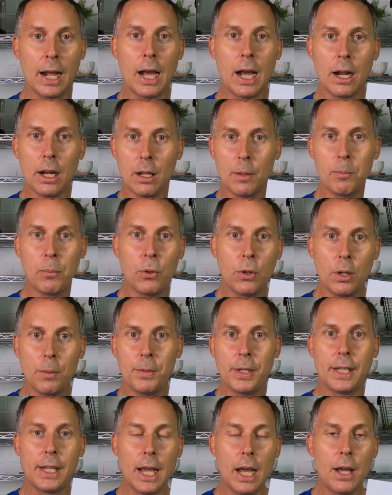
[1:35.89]
How to put
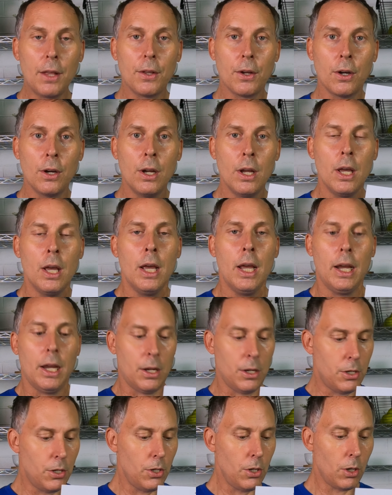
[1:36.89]
them together
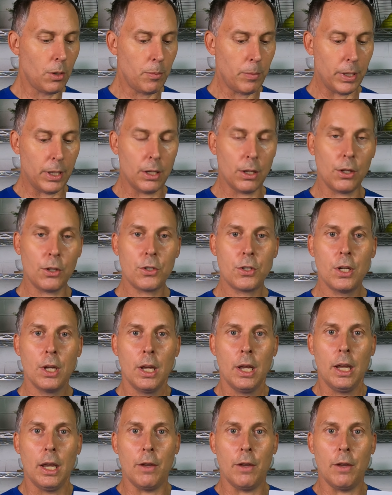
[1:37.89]
into your meals.